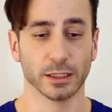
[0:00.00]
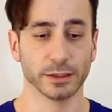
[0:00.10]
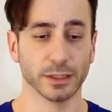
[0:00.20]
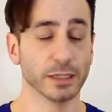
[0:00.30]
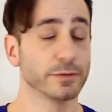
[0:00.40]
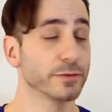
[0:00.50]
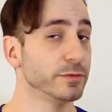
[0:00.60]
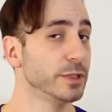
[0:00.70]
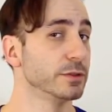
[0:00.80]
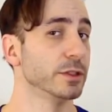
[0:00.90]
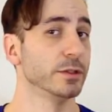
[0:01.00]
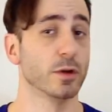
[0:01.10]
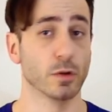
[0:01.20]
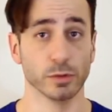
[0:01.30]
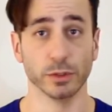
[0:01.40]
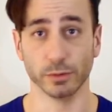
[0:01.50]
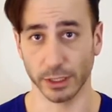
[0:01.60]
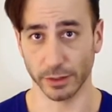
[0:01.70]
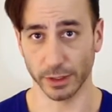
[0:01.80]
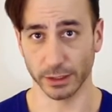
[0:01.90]
Life doesn't owe you
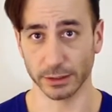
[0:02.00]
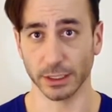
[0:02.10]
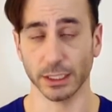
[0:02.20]
anything.